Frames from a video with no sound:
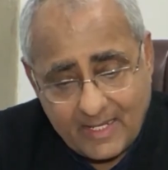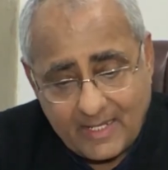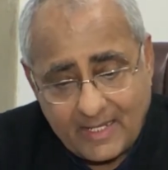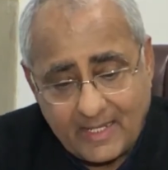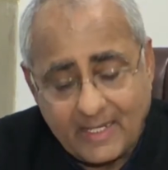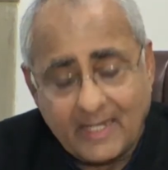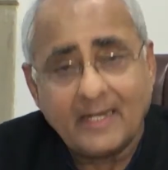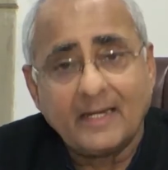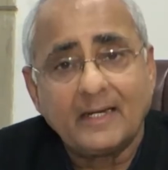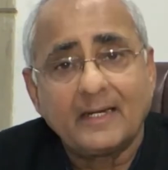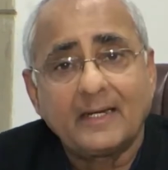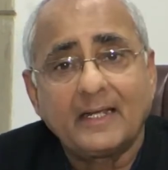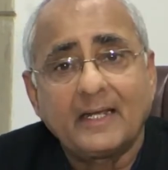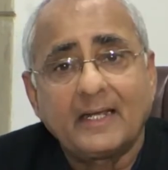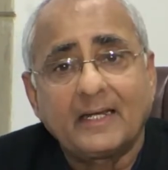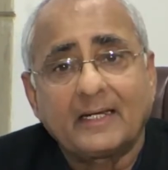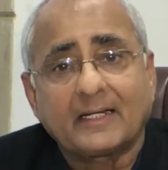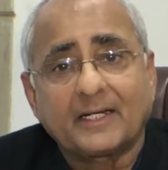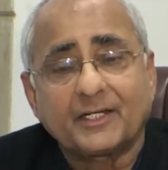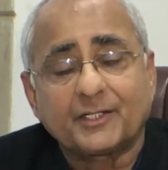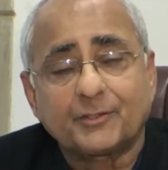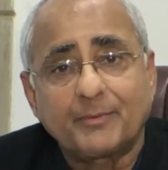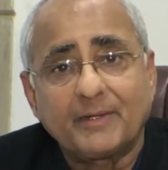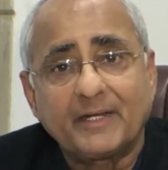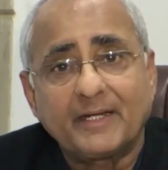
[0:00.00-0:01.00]
in
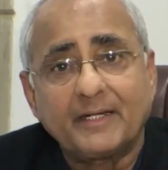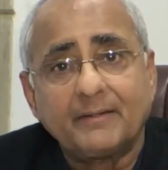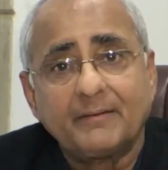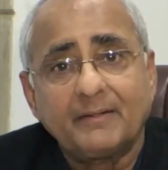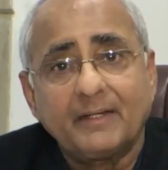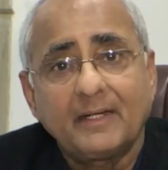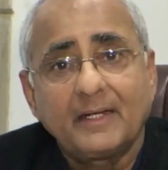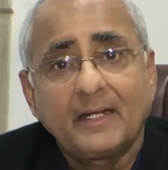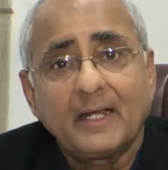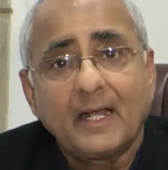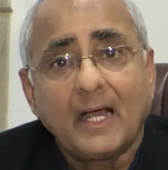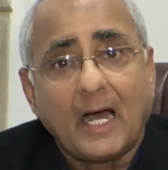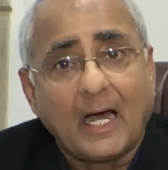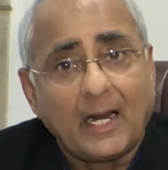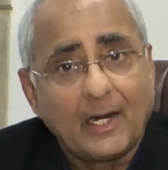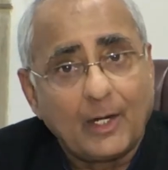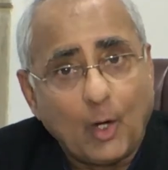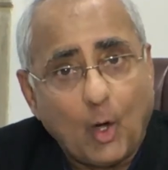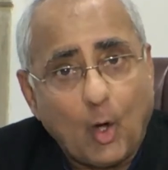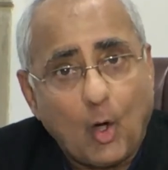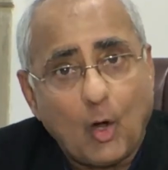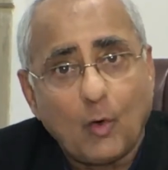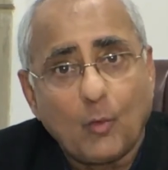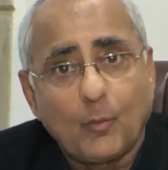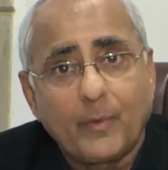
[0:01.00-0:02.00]
Kashmir,
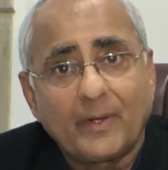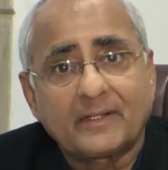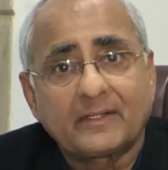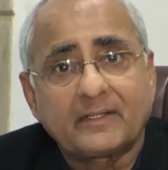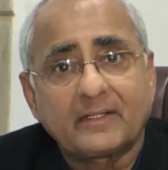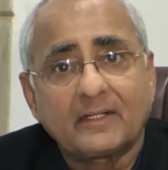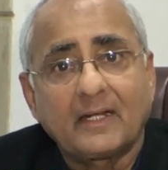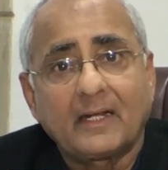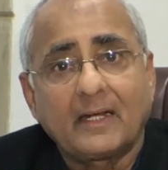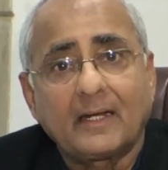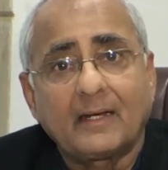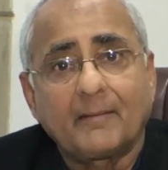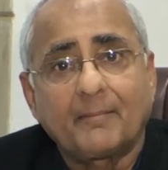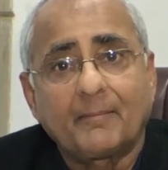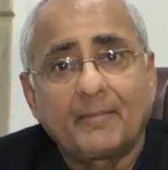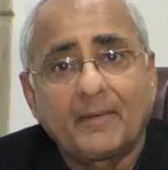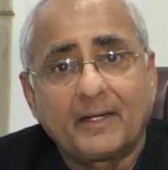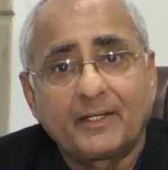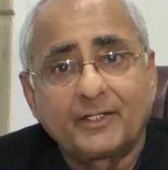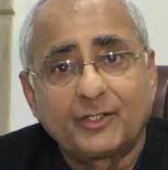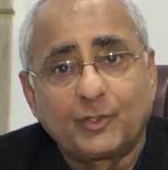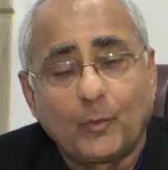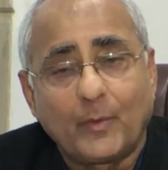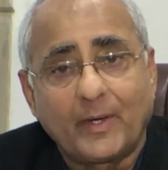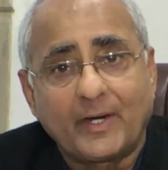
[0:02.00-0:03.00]
along with
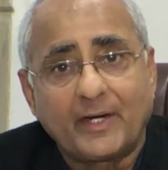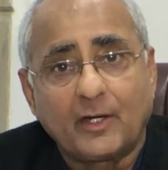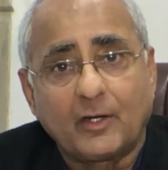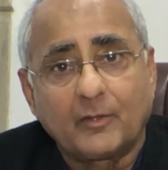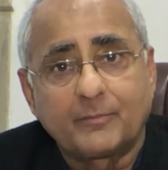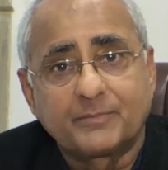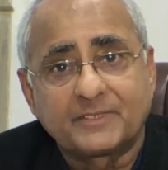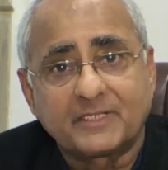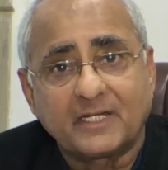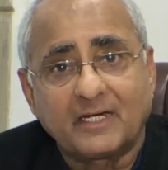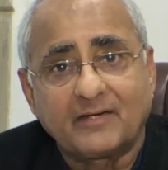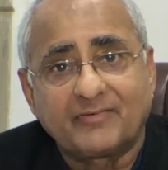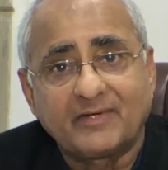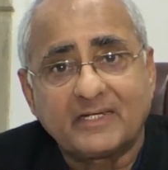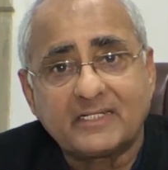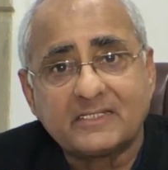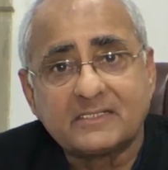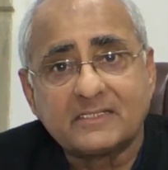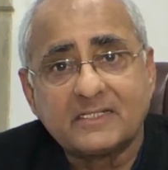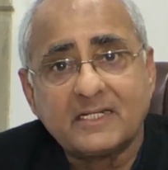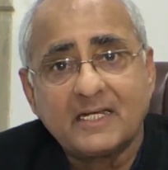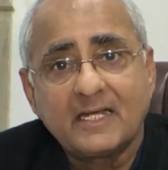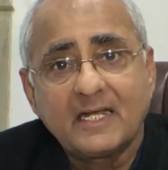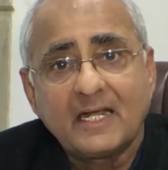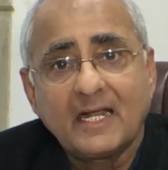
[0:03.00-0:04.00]
UN
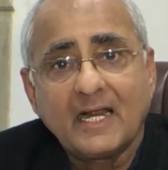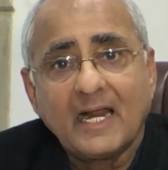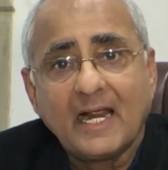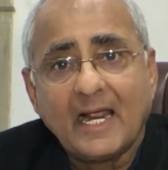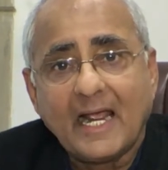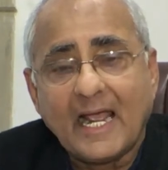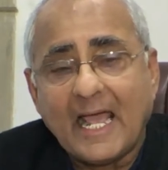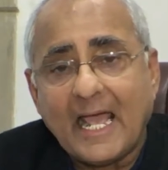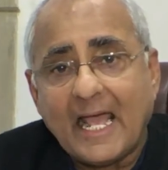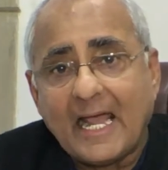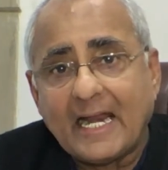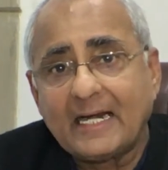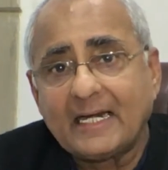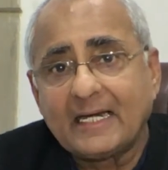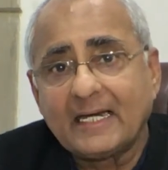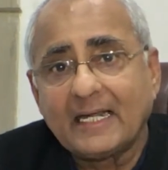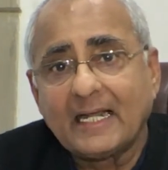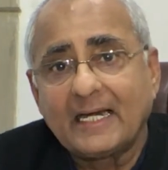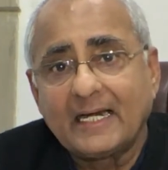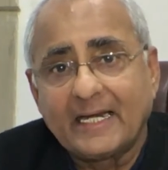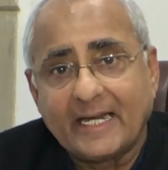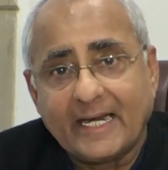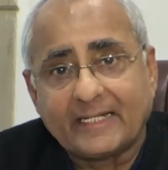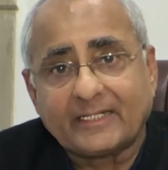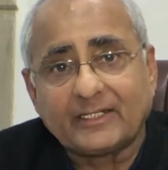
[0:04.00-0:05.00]
observers. And
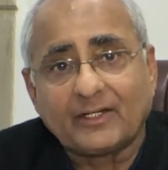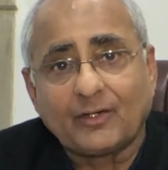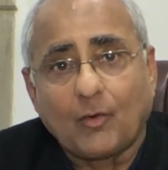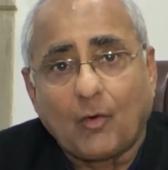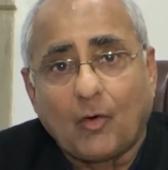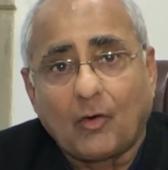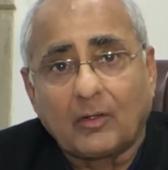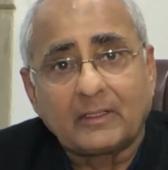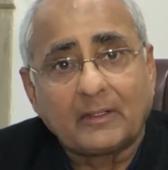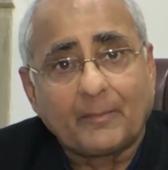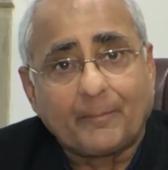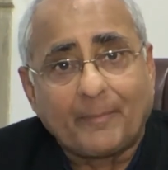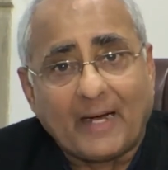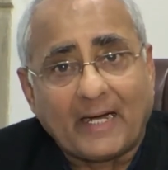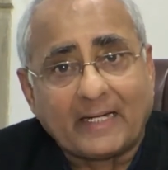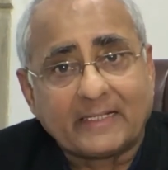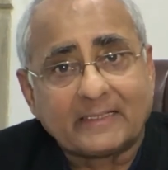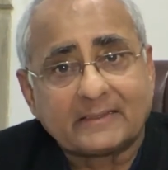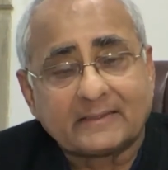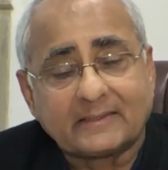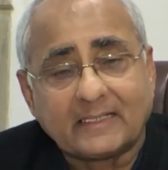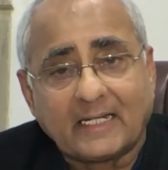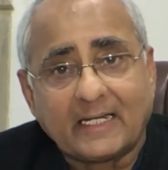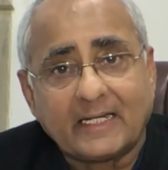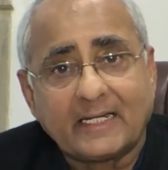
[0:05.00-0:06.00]
later on, the
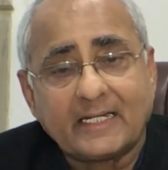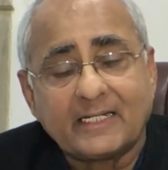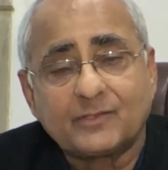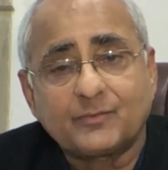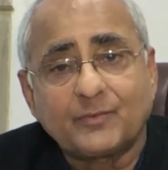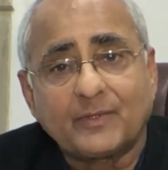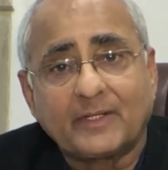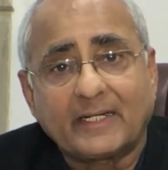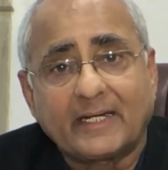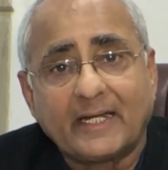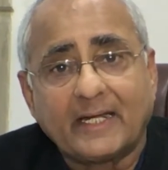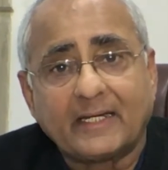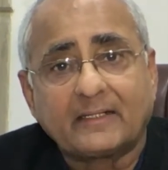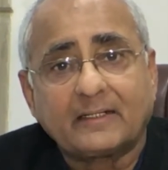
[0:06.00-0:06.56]
Kashmiris would